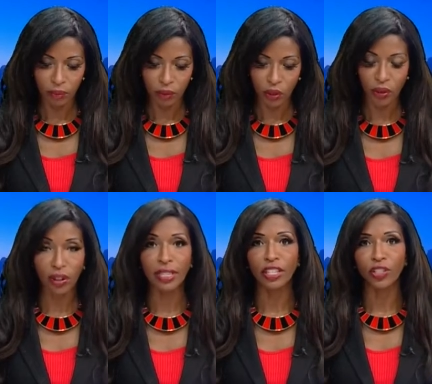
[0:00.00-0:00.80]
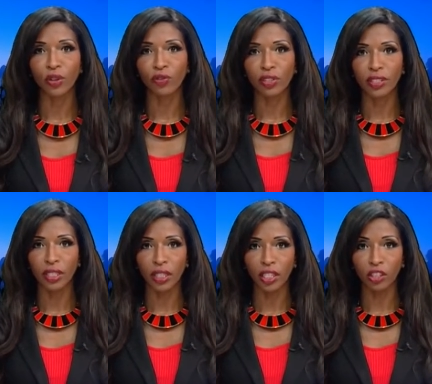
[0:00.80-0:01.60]
Turn our attention
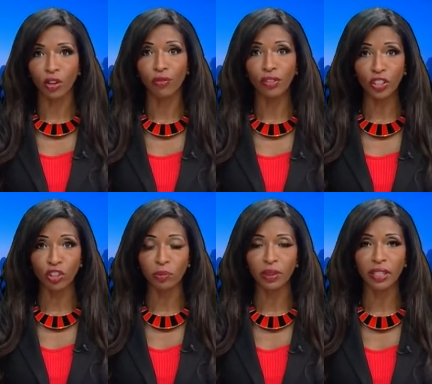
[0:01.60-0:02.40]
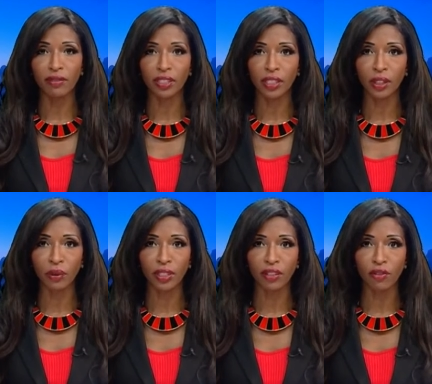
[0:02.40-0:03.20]
overseas. Officials believe a
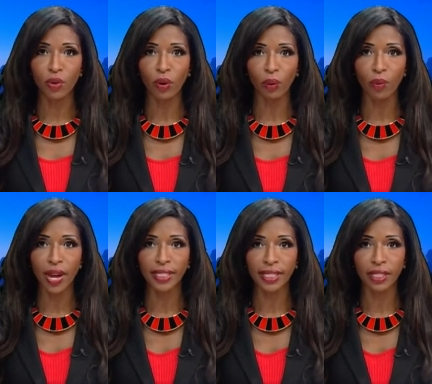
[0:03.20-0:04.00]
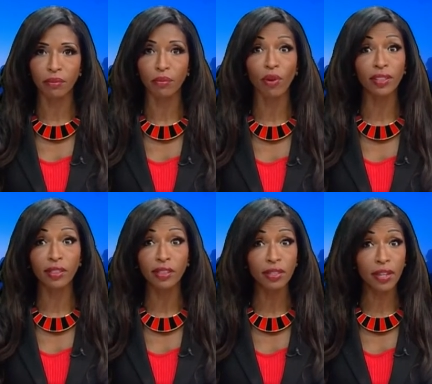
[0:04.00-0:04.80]
series of new arrests in
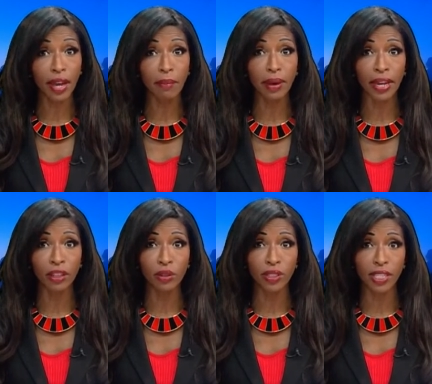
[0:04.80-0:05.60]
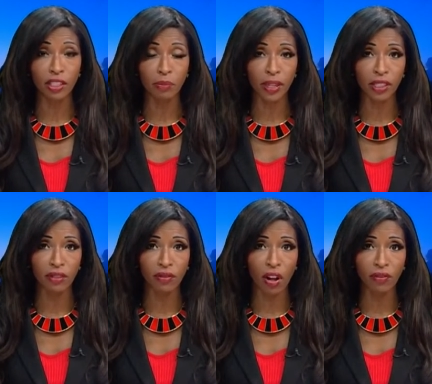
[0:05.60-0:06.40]
Brussels today may include suspects
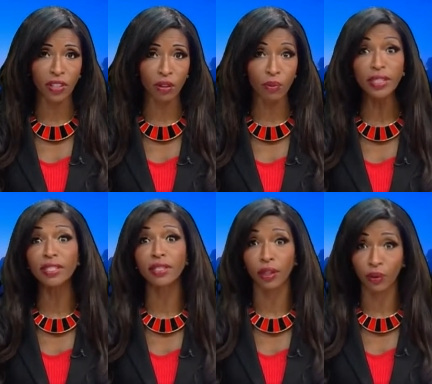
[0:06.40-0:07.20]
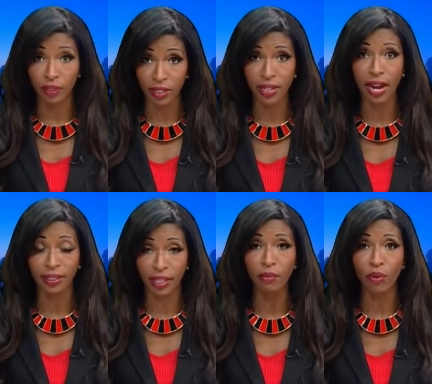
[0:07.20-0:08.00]
involved in the recent terrorist
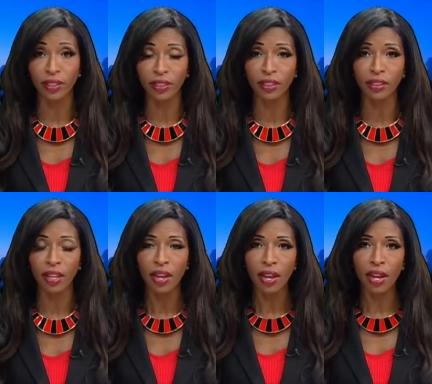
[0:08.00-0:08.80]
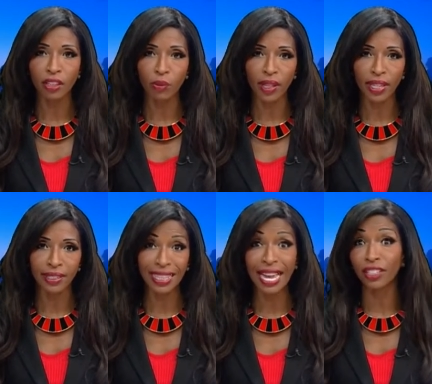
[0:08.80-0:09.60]
attacks in Brussels, as well
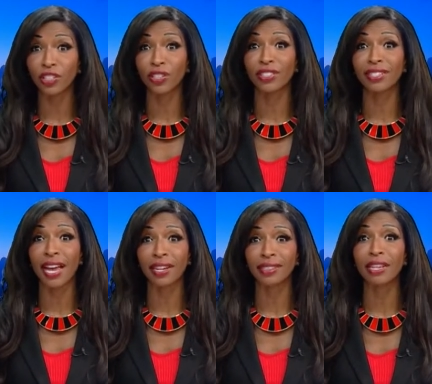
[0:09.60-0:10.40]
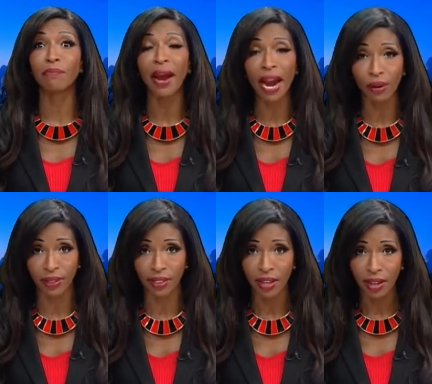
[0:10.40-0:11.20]
as last year's attacks in
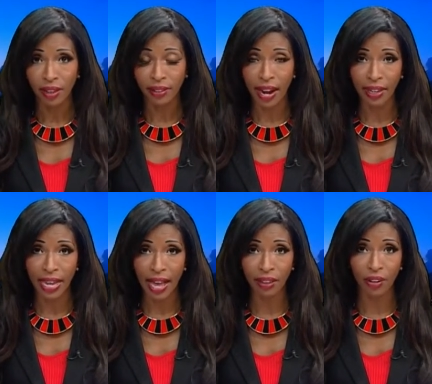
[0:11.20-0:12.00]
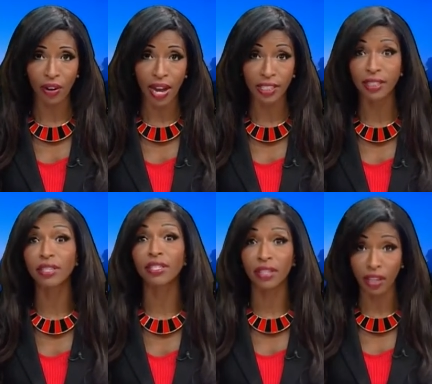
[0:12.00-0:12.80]
Paris. Dianne Gallagher has the
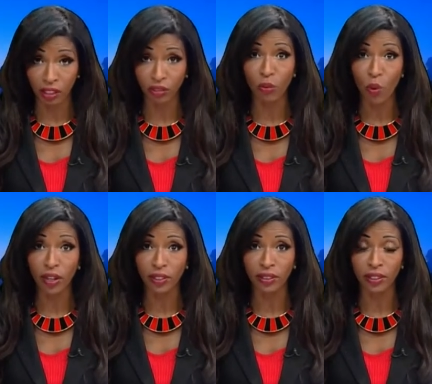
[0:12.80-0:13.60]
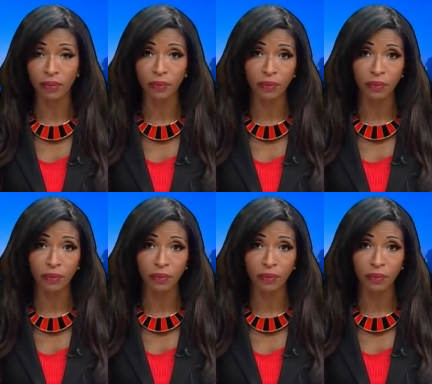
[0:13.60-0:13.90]
details from Washington.